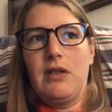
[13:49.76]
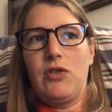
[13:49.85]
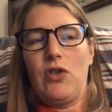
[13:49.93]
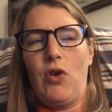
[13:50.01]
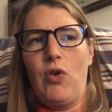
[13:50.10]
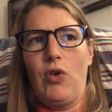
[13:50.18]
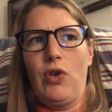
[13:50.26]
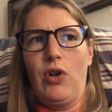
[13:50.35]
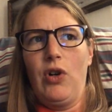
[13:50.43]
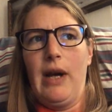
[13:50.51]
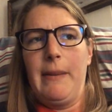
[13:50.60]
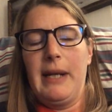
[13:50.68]

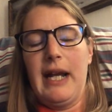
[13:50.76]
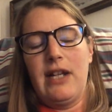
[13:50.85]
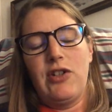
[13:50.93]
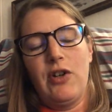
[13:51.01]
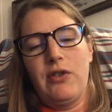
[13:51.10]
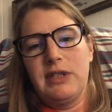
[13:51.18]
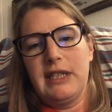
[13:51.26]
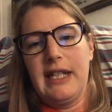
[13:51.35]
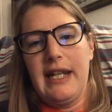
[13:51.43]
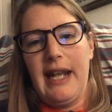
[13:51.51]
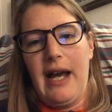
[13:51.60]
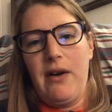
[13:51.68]
total. I mean, I dozed in
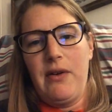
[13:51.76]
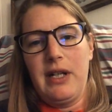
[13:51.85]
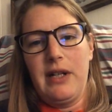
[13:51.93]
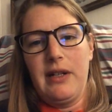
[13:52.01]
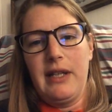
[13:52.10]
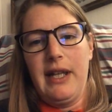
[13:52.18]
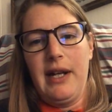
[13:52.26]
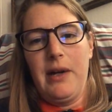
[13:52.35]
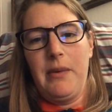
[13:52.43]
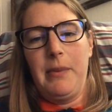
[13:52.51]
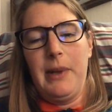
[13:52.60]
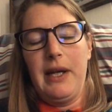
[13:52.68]
and out here and
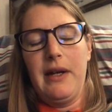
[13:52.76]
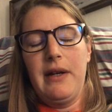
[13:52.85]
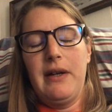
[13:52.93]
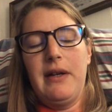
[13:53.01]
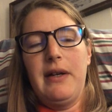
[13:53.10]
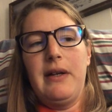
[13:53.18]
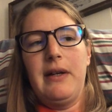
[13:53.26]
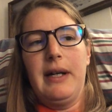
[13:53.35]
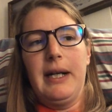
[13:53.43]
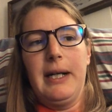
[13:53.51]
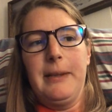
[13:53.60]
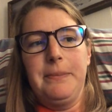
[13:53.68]
there, but,
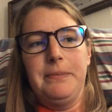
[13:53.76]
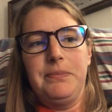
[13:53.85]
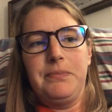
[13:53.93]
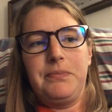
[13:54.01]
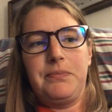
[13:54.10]
and